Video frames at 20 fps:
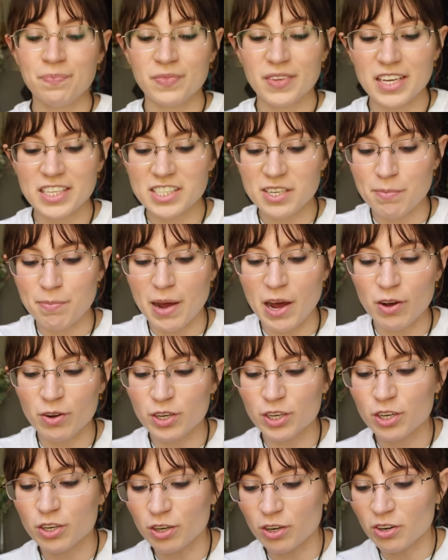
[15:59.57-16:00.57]
It's about
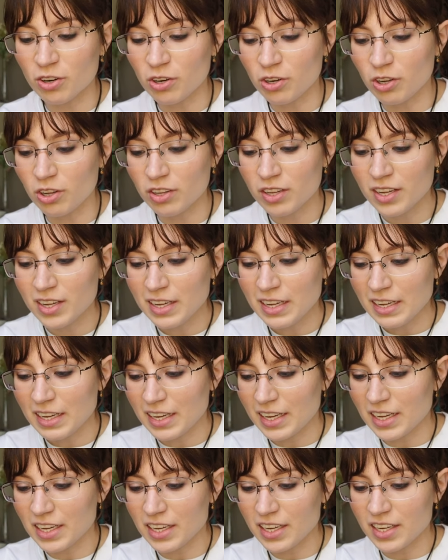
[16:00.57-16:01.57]
a girl
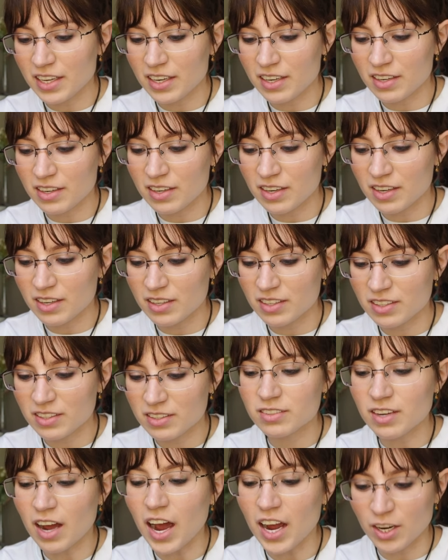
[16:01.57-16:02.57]
in
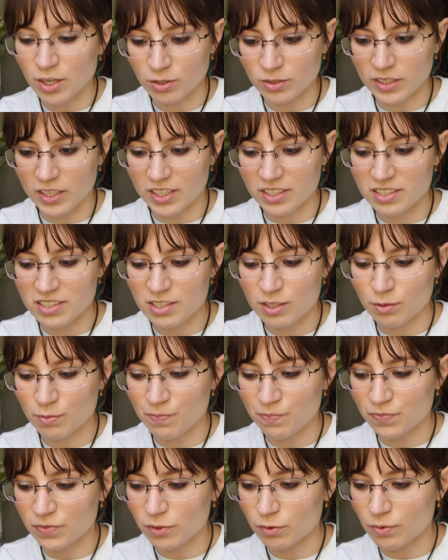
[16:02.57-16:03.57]
Ireland,
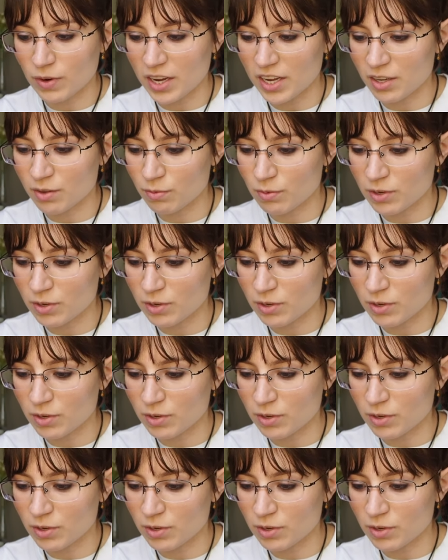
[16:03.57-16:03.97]
right?